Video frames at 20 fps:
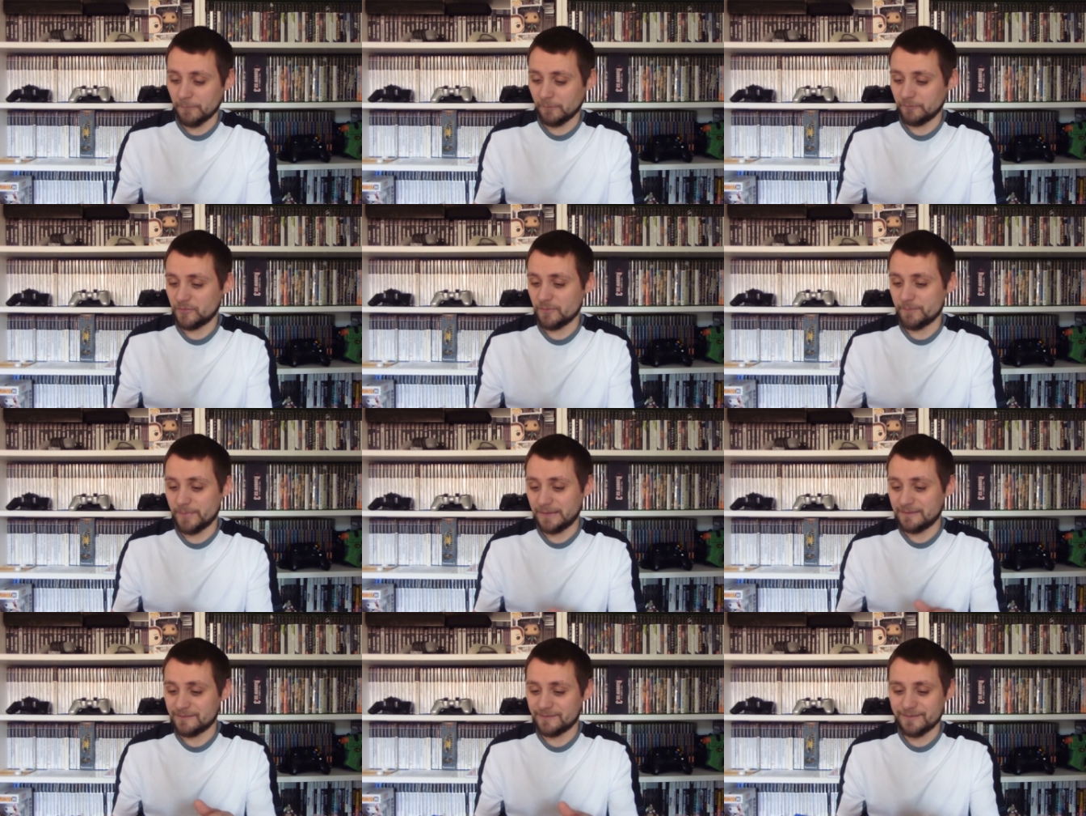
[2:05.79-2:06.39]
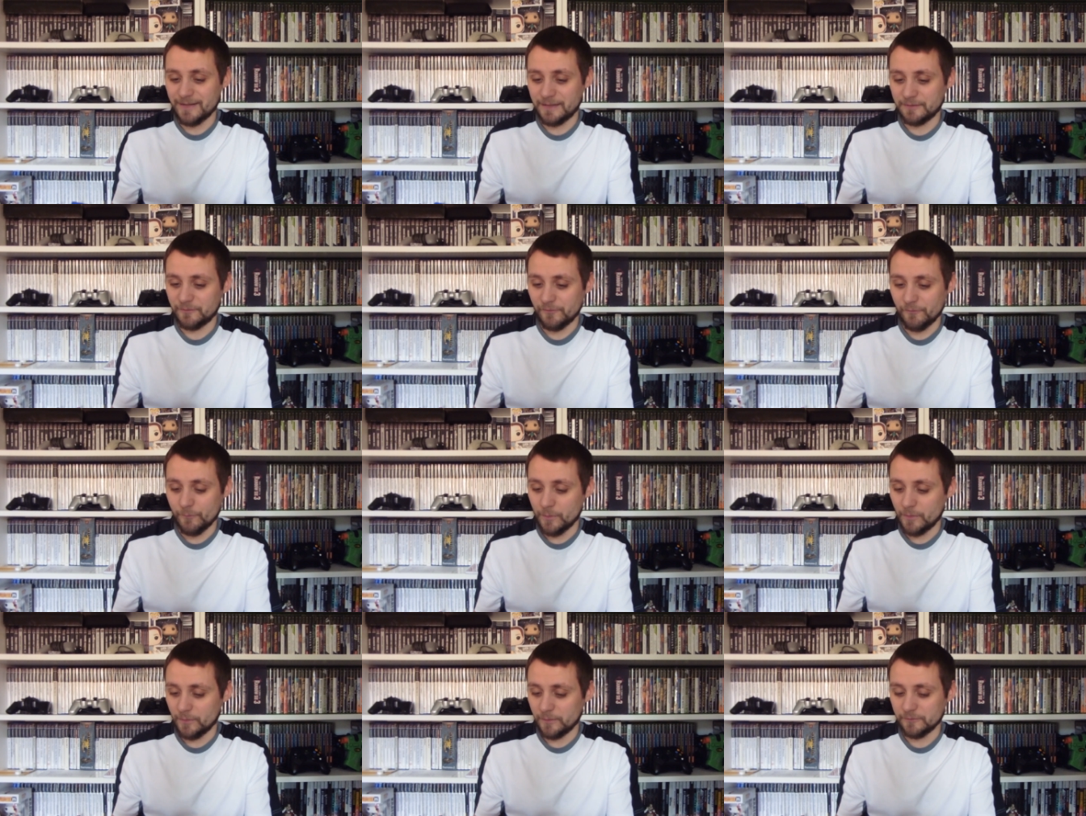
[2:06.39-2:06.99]
obviously a bit of
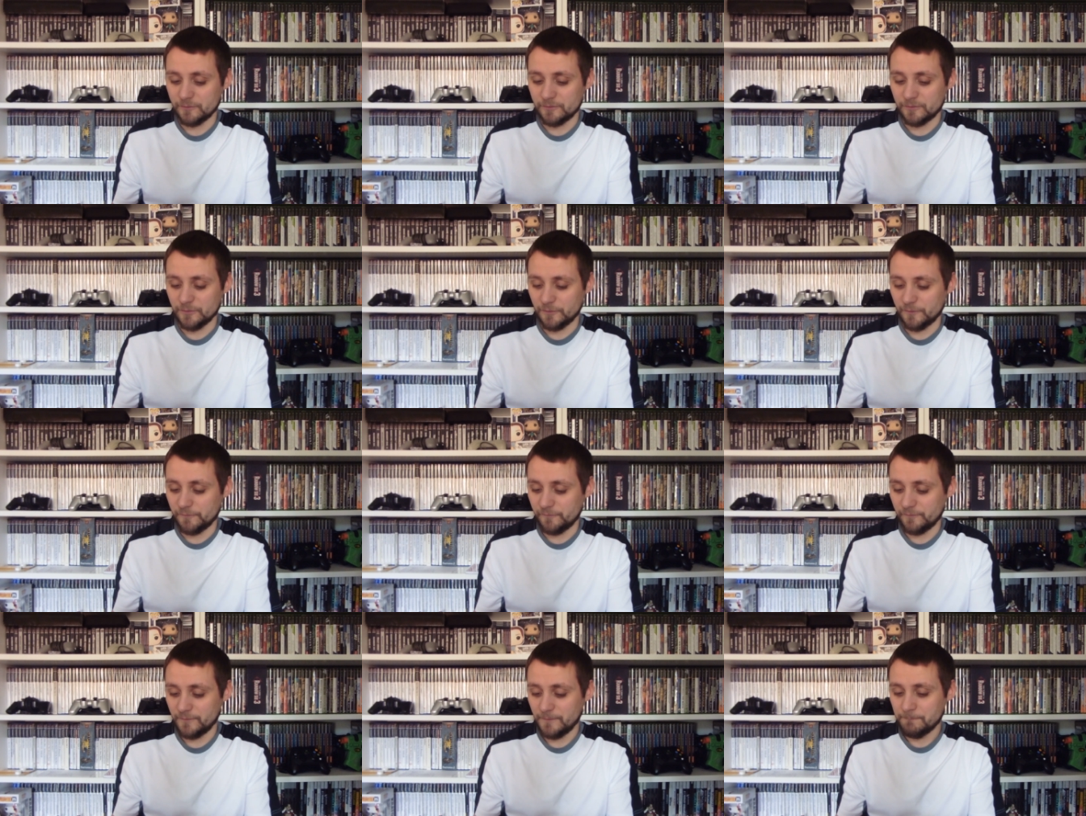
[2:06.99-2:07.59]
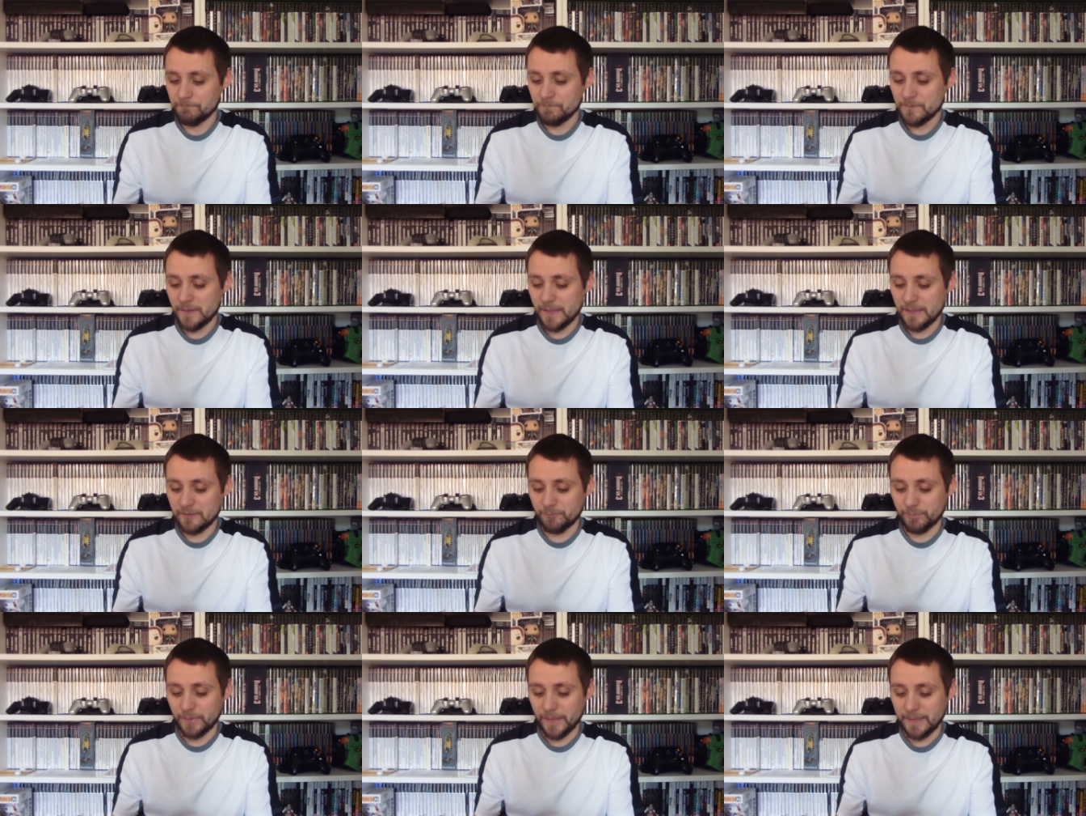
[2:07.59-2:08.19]
detective work and stuff. You
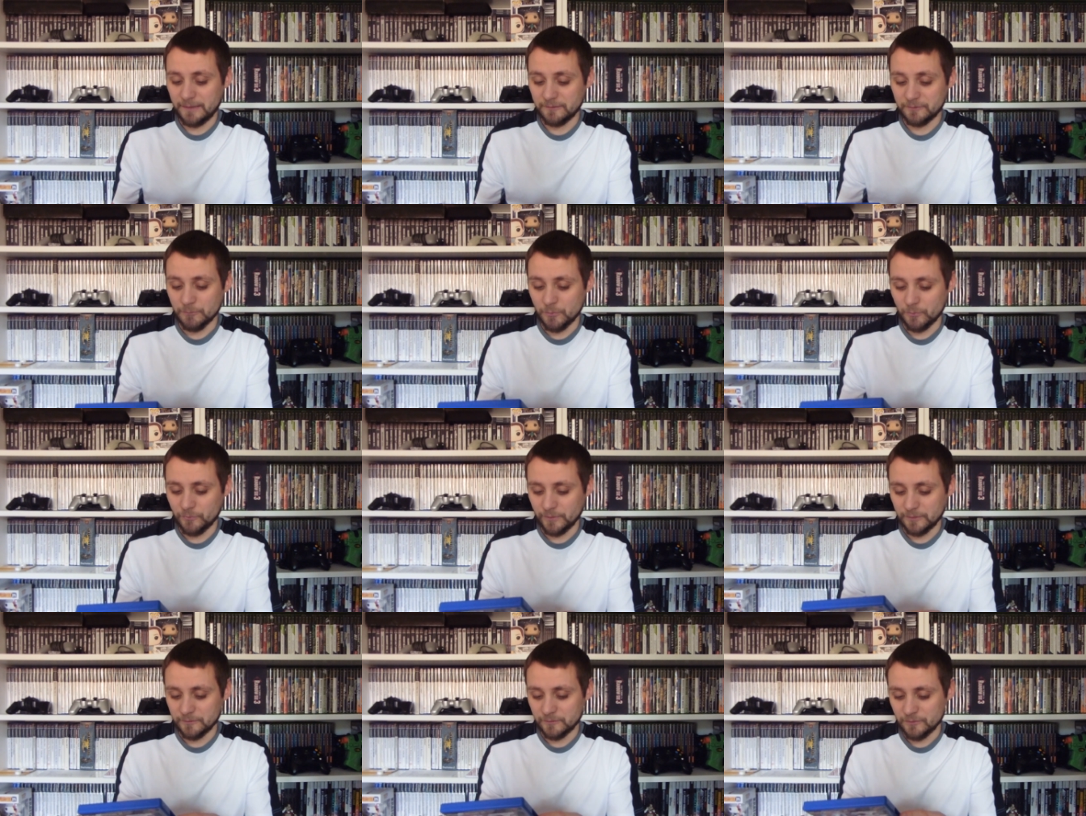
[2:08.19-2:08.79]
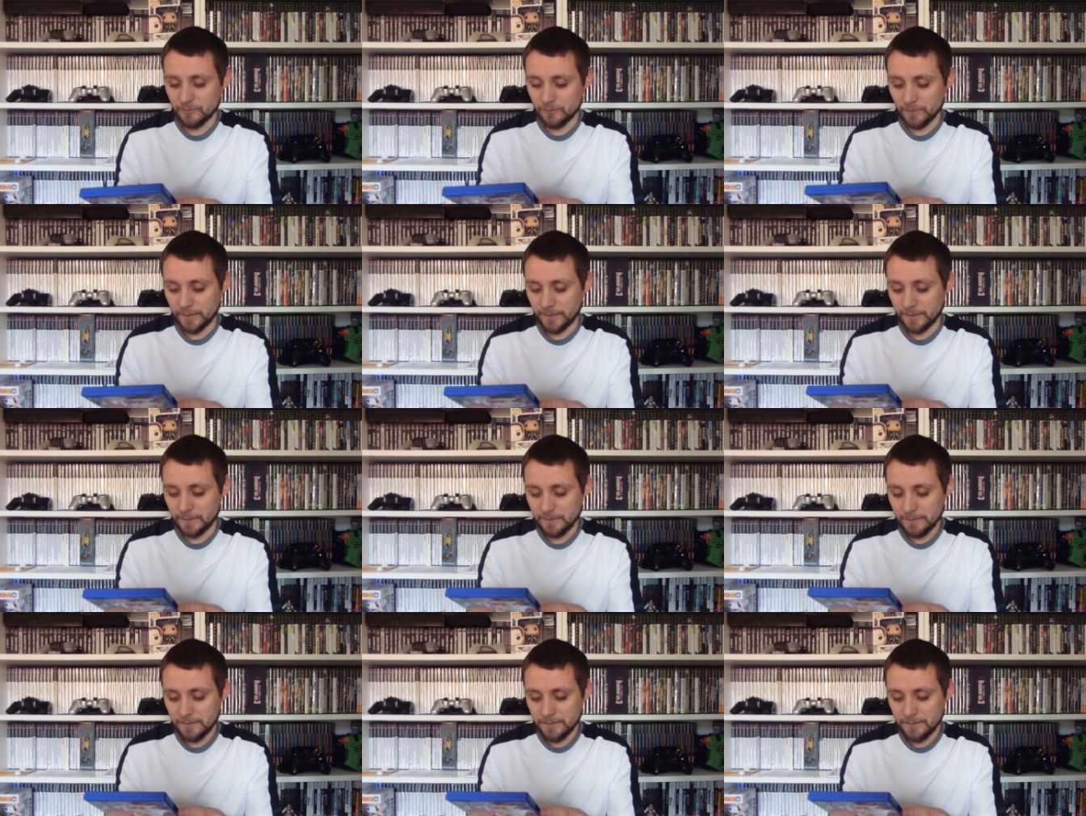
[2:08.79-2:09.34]
get to play as Mulder and Scully.